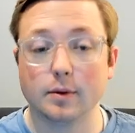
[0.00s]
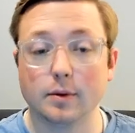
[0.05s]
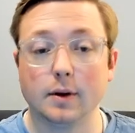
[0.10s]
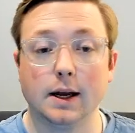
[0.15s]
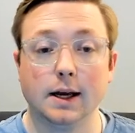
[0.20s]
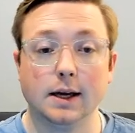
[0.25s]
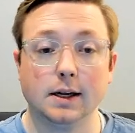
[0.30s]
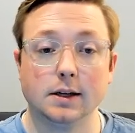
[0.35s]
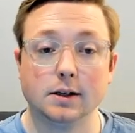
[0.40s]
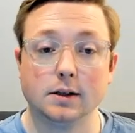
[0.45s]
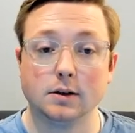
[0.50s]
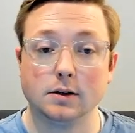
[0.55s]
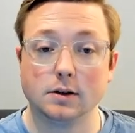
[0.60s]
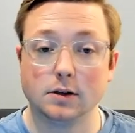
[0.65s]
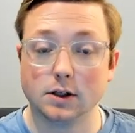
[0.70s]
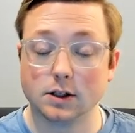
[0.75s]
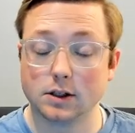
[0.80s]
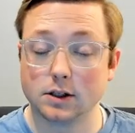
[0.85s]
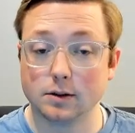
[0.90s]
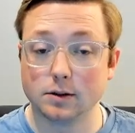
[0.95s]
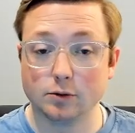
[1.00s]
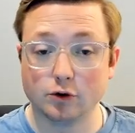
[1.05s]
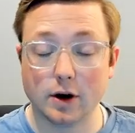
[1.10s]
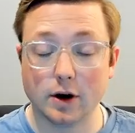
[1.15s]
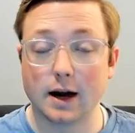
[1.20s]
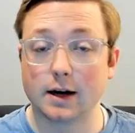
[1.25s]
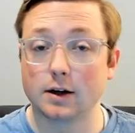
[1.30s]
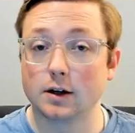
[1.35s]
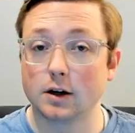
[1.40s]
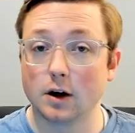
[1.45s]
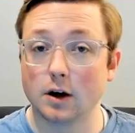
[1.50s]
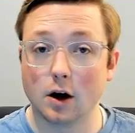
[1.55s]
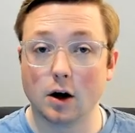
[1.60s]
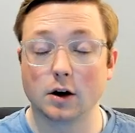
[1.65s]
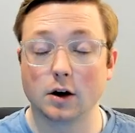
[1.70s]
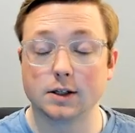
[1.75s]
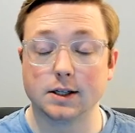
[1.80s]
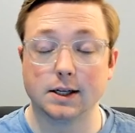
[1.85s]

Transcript: and just subtract COGS